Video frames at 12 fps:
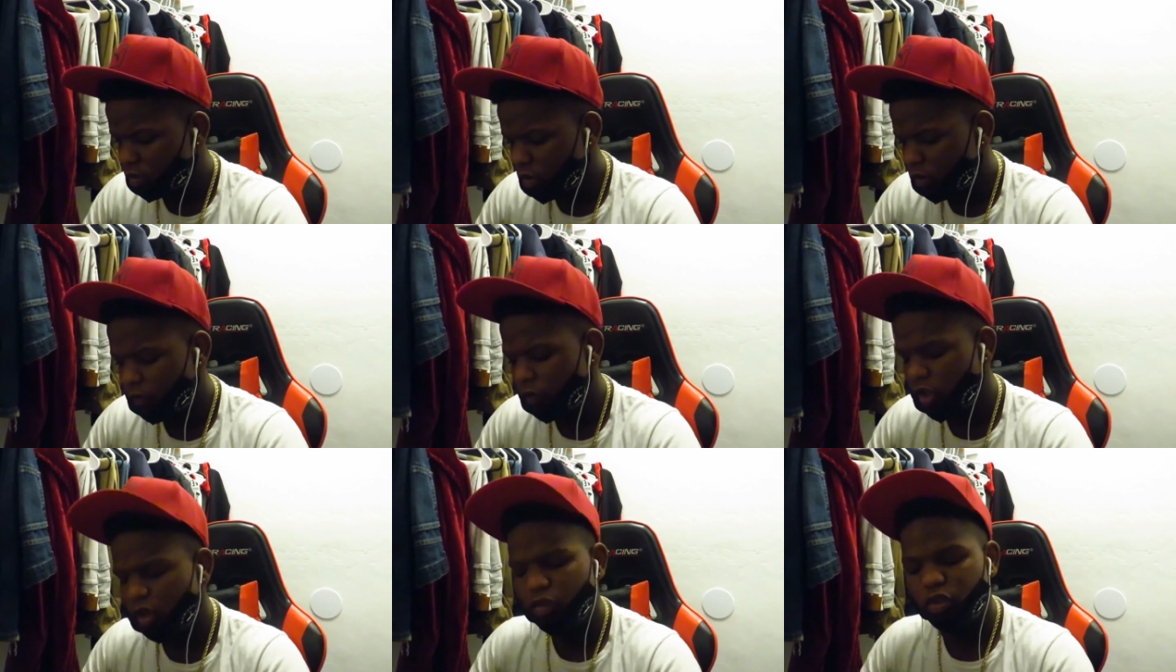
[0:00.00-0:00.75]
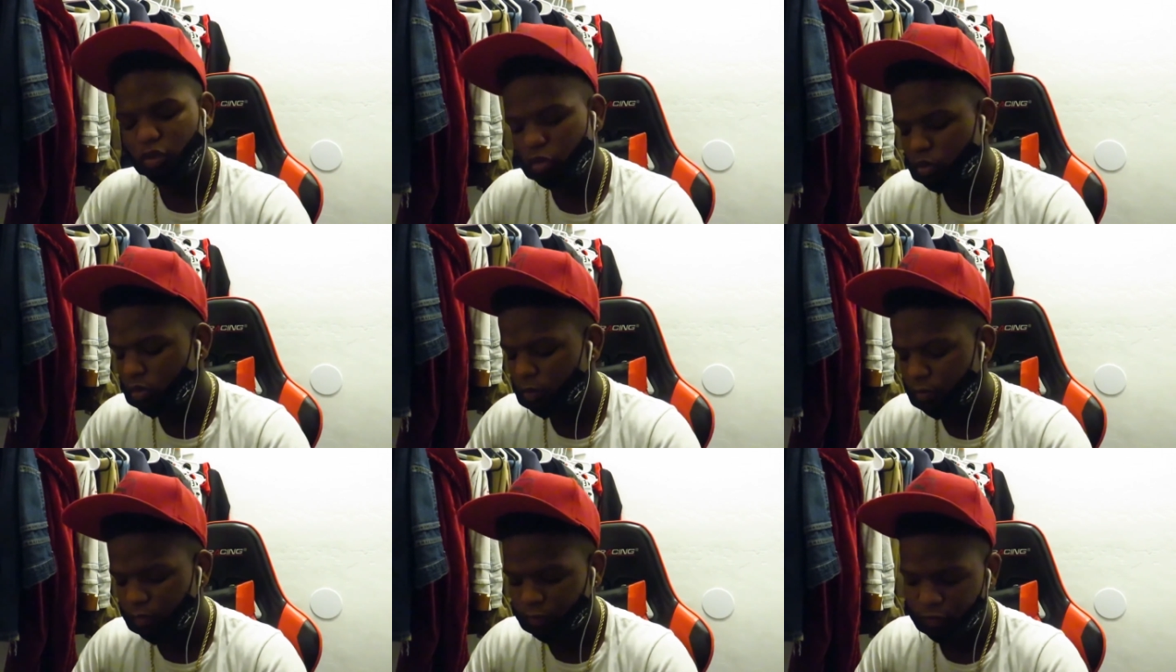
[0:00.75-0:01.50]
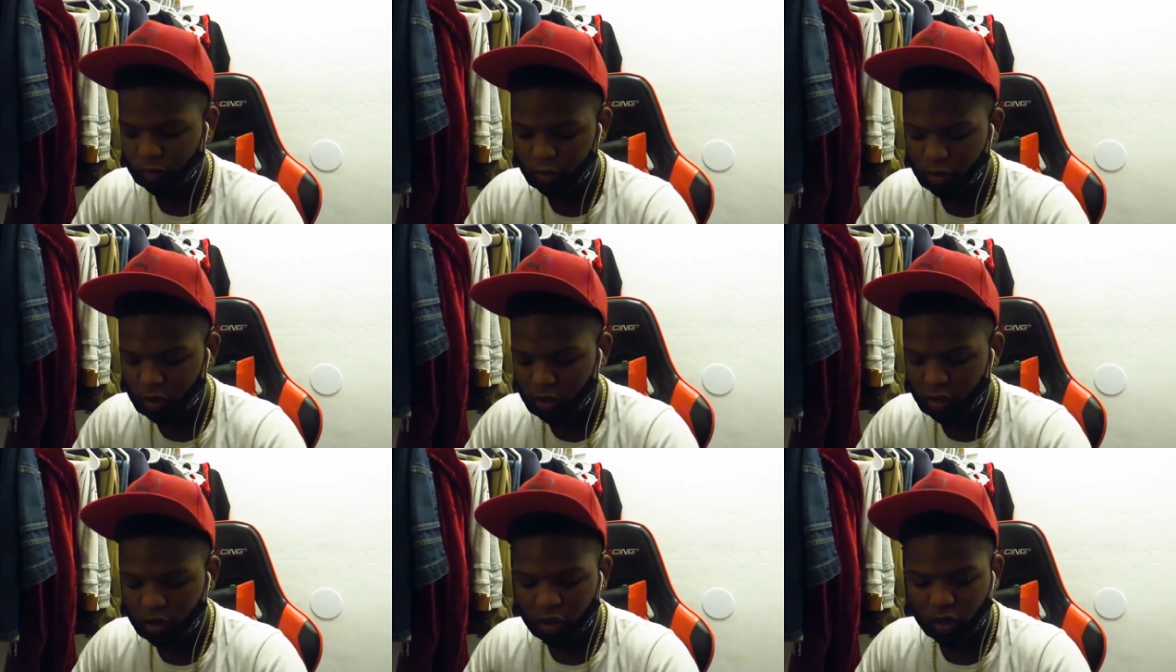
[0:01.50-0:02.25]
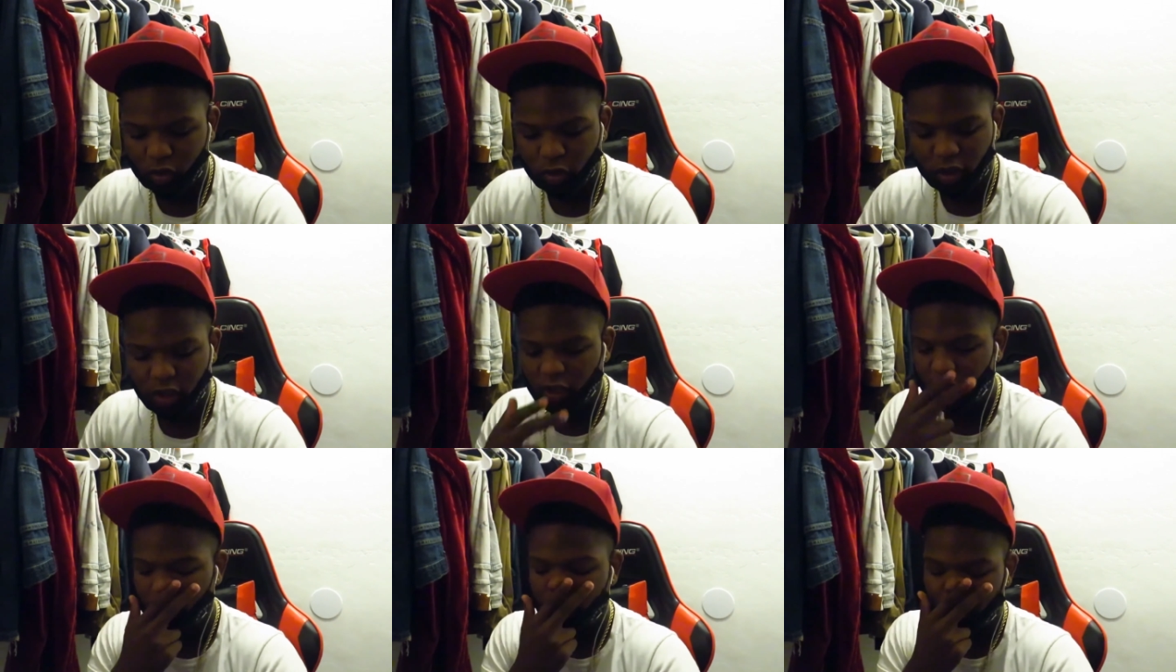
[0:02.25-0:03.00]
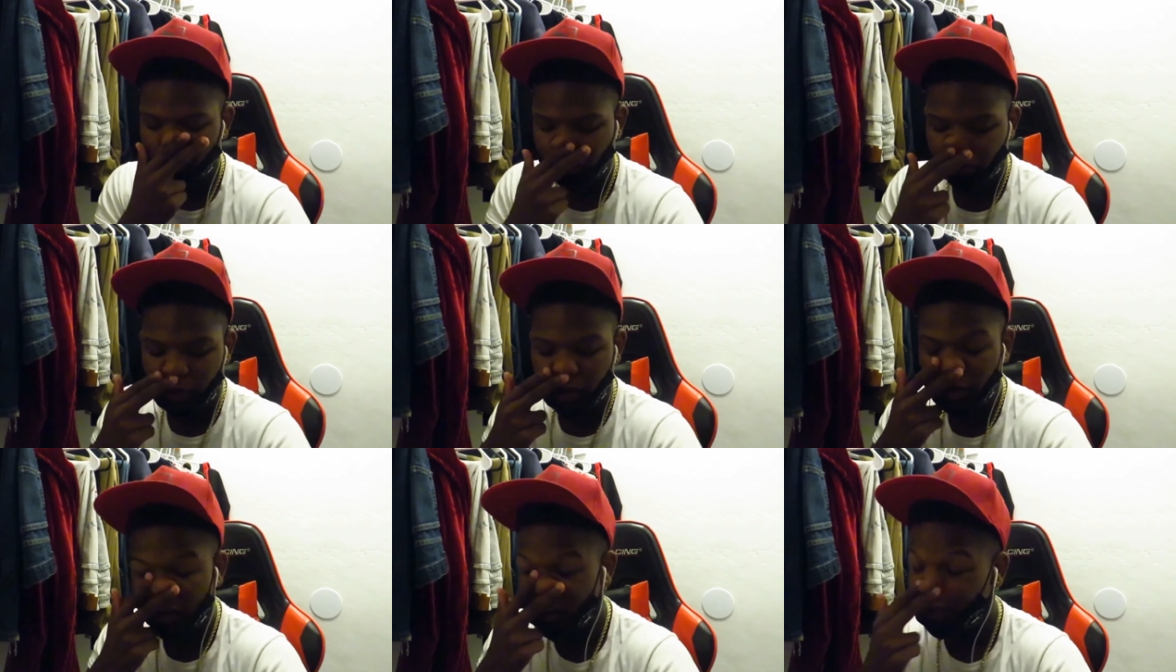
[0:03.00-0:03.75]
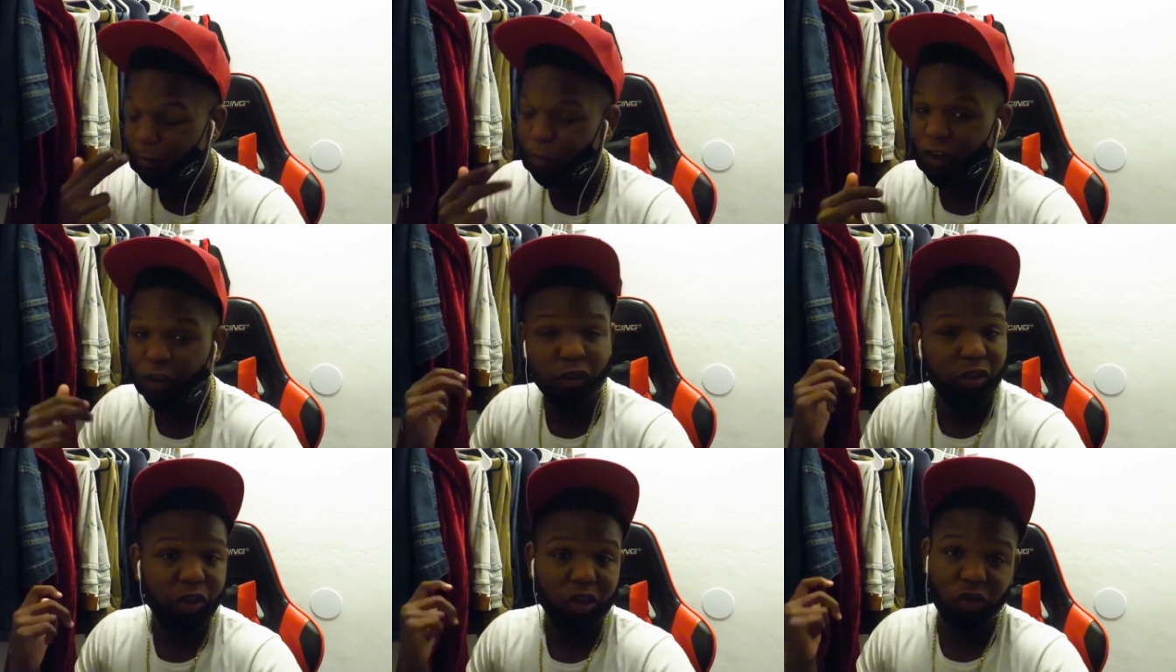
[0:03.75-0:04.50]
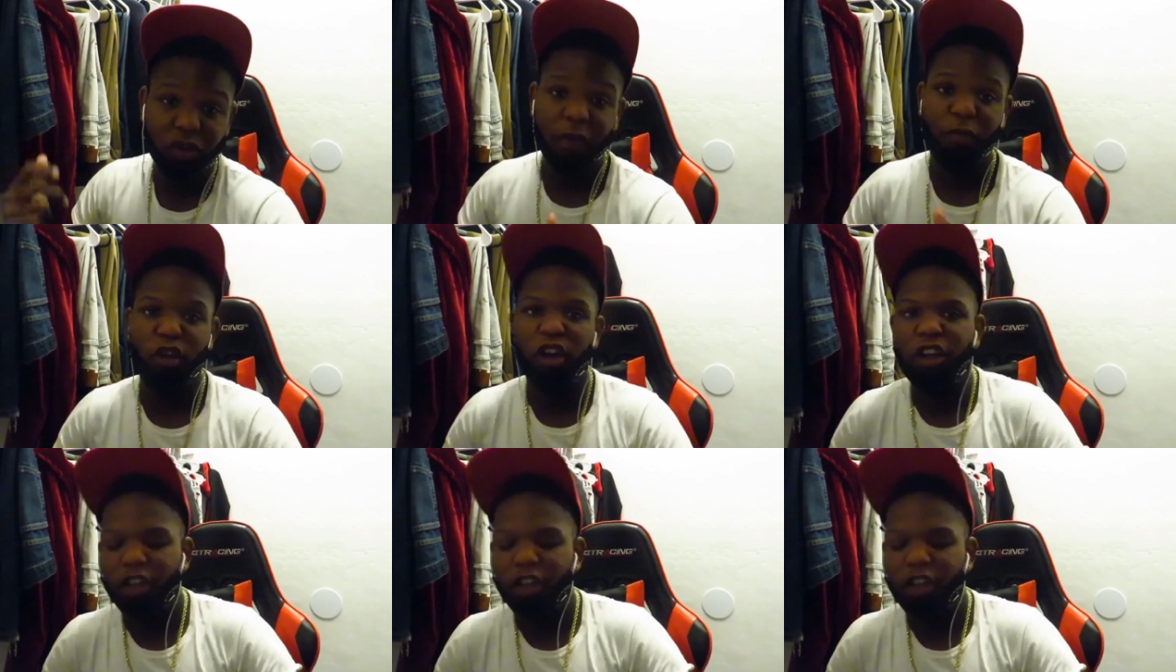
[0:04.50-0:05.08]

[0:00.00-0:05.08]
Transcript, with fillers: My video was cool. Um, do I think it was better than them old dudes rapping?